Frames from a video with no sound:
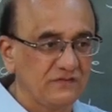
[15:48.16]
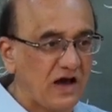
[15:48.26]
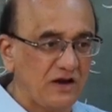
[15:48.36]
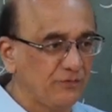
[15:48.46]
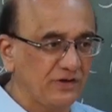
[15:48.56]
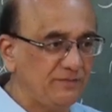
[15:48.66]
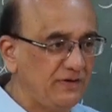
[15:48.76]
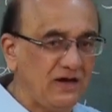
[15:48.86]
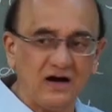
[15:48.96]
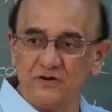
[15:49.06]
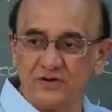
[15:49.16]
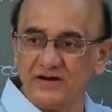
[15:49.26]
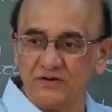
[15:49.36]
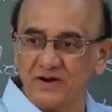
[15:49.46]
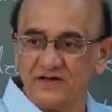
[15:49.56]
Are you with me? Are you
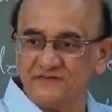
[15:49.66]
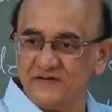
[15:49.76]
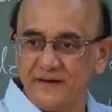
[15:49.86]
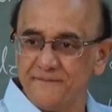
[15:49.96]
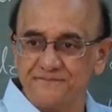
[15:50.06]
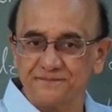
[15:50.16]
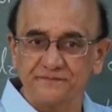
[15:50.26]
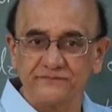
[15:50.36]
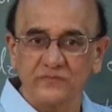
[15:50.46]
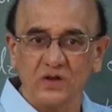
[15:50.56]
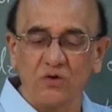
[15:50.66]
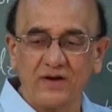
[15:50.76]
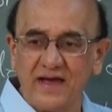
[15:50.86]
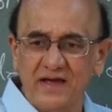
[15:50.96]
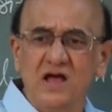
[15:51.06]
getting what I say?
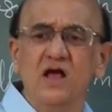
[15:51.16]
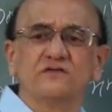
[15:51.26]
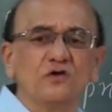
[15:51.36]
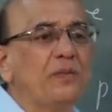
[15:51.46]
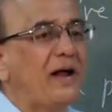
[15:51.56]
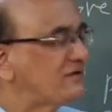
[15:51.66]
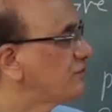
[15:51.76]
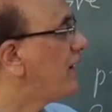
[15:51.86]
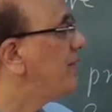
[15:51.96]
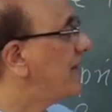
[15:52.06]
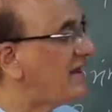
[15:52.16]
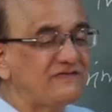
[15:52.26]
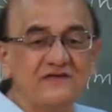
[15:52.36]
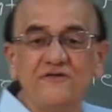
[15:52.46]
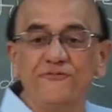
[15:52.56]
Okay. So that is why when I
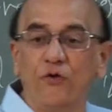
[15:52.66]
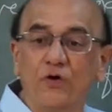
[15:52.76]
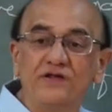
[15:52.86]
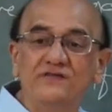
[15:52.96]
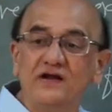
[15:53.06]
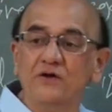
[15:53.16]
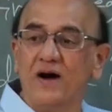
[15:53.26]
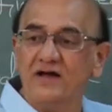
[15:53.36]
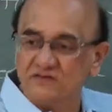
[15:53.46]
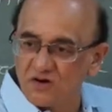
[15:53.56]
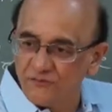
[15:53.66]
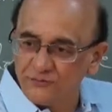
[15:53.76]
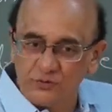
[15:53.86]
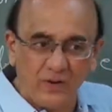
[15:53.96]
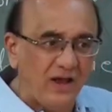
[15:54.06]
say 4 is a divisor of
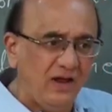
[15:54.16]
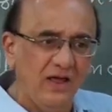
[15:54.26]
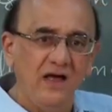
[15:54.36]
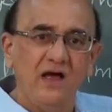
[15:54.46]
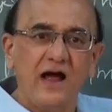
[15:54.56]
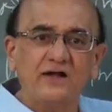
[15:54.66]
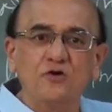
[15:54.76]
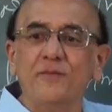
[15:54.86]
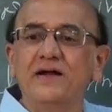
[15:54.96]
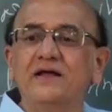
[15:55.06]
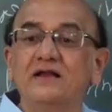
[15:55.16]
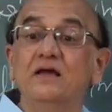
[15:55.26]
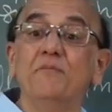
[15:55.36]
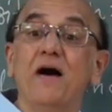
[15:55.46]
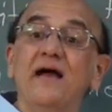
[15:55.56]
12, automatically
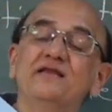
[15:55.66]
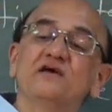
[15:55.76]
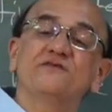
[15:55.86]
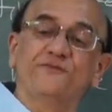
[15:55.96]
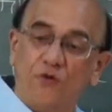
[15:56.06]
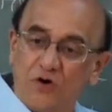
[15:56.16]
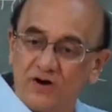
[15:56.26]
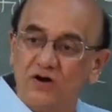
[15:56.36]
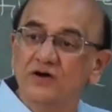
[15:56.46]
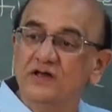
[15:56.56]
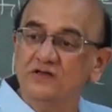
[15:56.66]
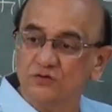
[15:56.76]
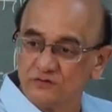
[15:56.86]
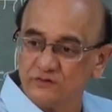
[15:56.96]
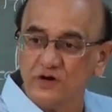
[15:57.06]
minus 4 is
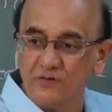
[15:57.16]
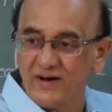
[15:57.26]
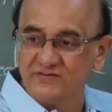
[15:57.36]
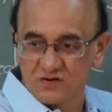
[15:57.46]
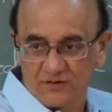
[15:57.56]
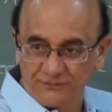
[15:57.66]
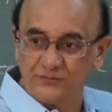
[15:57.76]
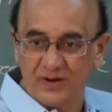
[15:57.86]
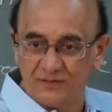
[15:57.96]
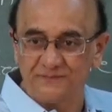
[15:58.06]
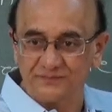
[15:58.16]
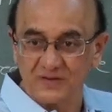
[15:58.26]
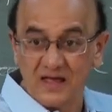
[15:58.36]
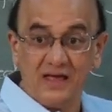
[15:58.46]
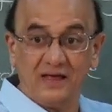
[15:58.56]
also divisor of 12.
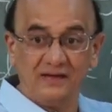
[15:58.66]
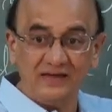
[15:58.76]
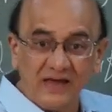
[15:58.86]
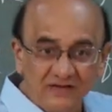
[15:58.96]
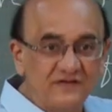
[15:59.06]
In